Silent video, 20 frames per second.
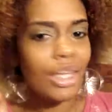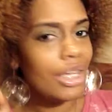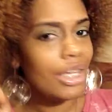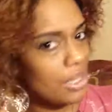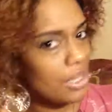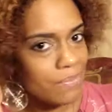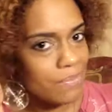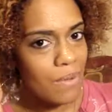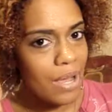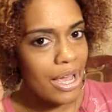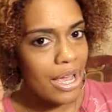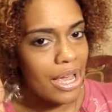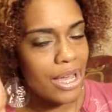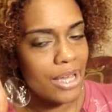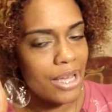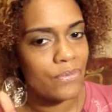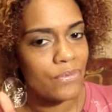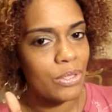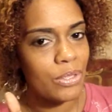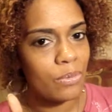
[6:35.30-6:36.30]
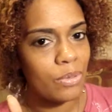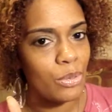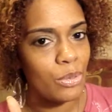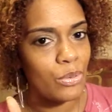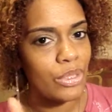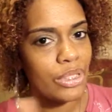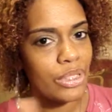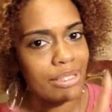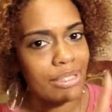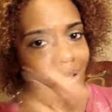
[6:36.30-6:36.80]
FYI, if you don't know
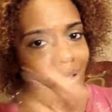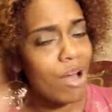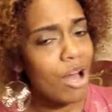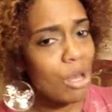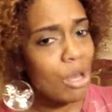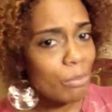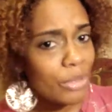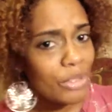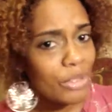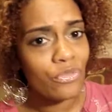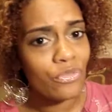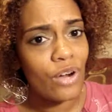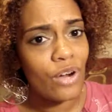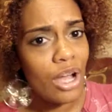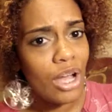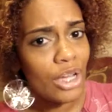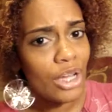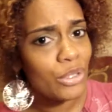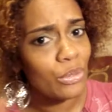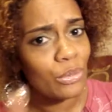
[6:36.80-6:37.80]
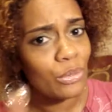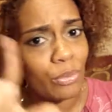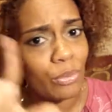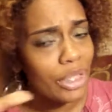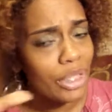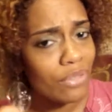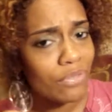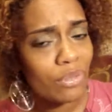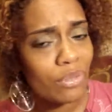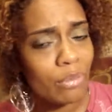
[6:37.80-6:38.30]
this, call me fraud or
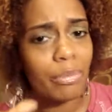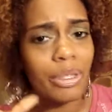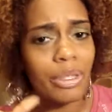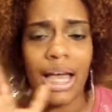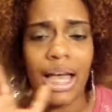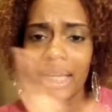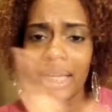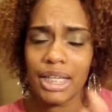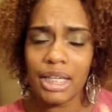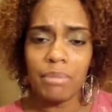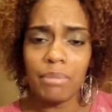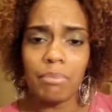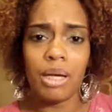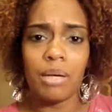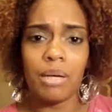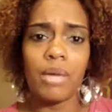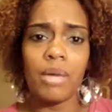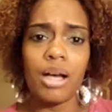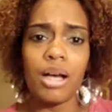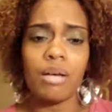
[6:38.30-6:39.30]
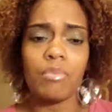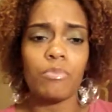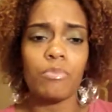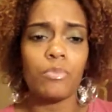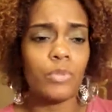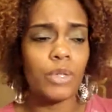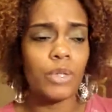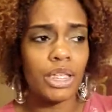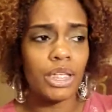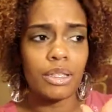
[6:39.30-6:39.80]
whatever. But I keep my
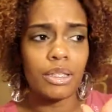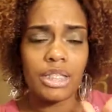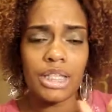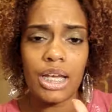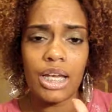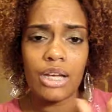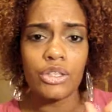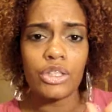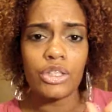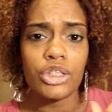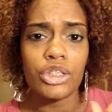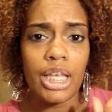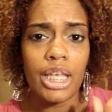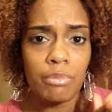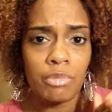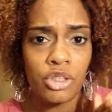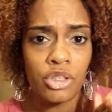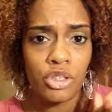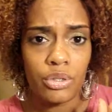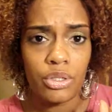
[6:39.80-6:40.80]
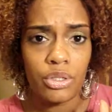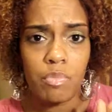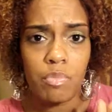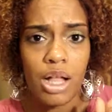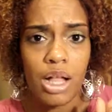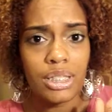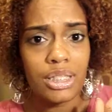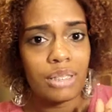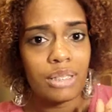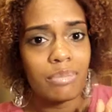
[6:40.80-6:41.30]
mom, we stay on this same insurance
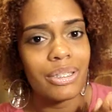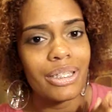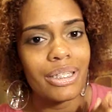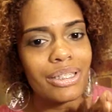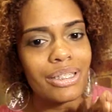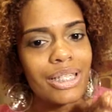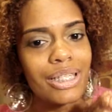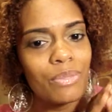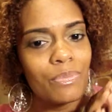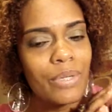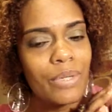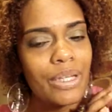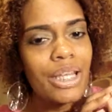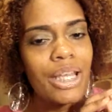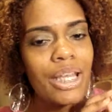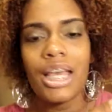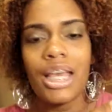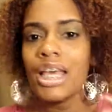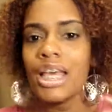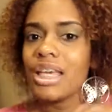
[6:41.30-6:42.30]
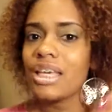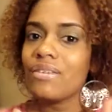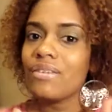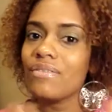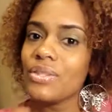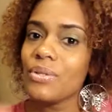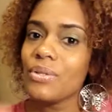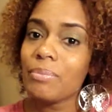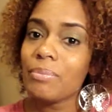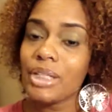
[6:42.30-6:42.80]
policy. Because guess what?
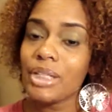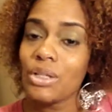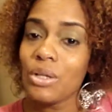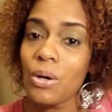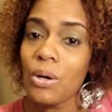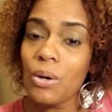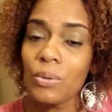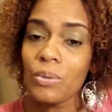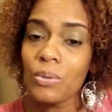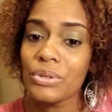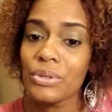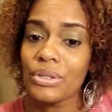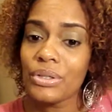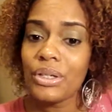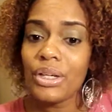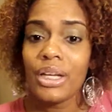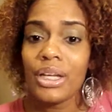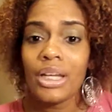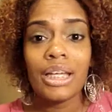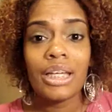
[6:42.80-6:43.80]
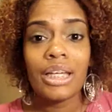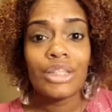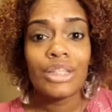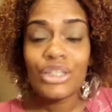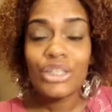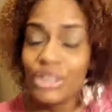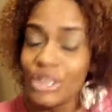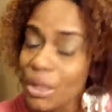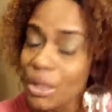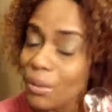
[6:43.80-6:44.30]
Even though I'm getting older,
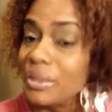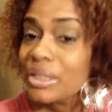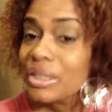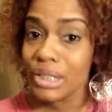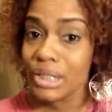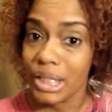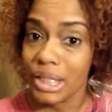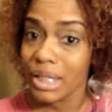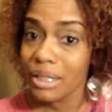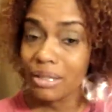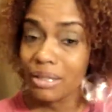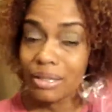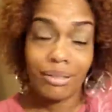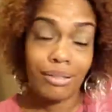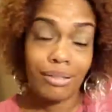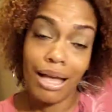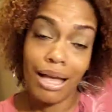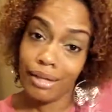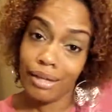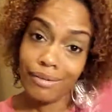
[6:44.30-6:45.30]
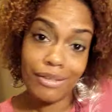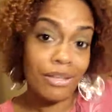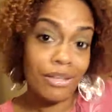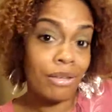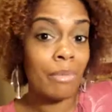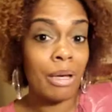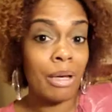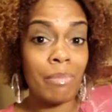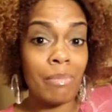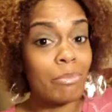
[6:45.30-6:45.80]
so is she. I
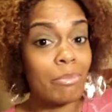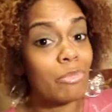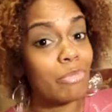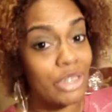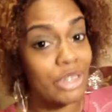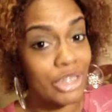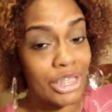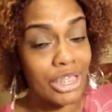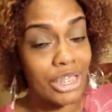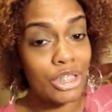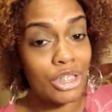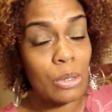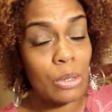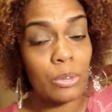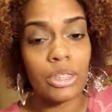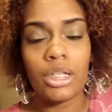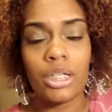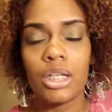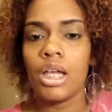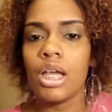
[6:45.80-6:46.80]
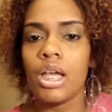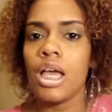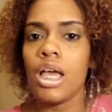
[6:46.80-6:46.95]
love my mama, but she's getting older.